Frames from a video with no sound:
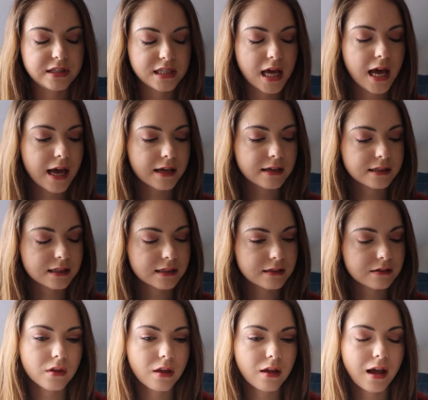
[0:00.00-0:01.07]

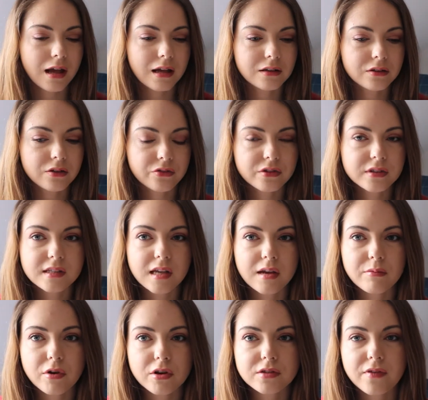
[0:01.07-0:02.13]
texts. And the
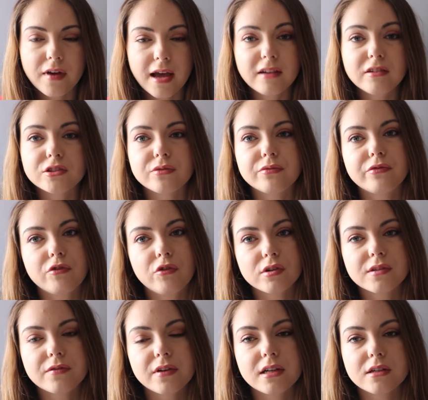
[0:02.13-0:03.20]
same goes for ancient
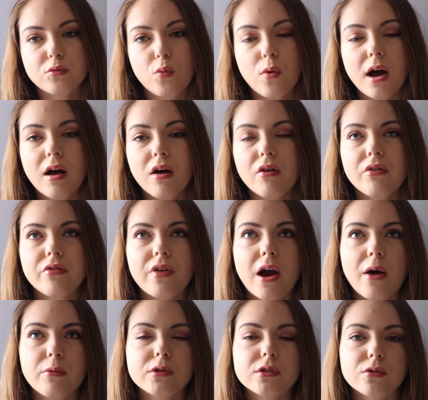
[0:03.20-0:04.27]
philosophy as well.
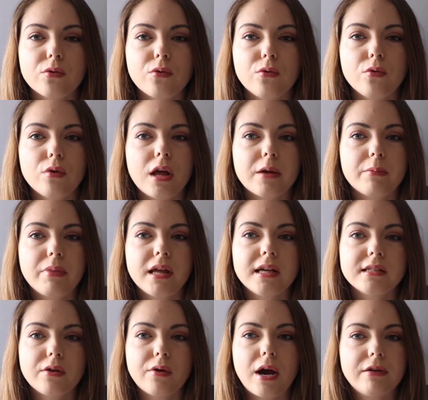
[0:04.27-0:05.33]
That was all like
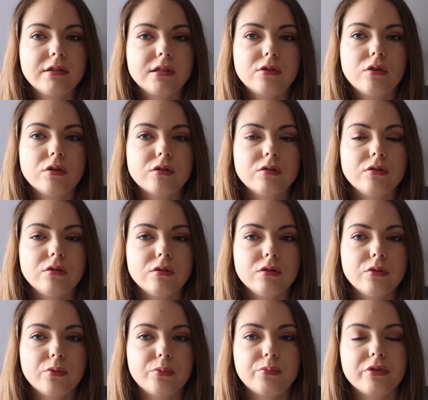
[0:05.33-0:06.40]
Plato,
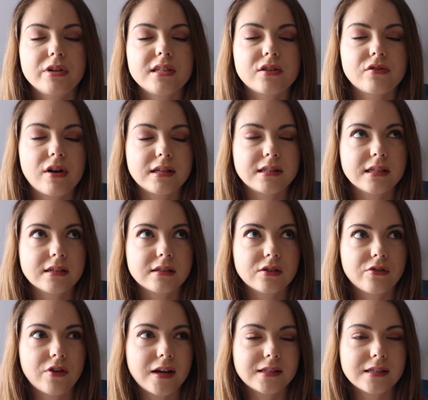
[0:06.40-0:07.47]
Aristotle, pre-Socratic,
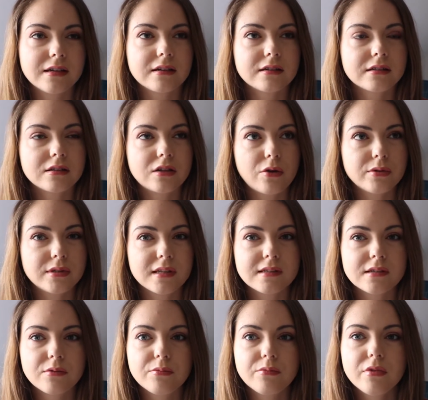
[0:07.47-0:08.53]
Socratic,
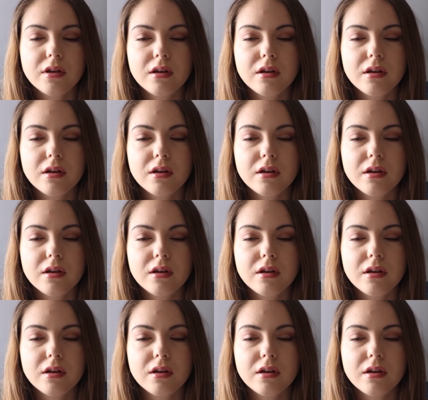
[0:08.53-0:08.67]
Stoicism,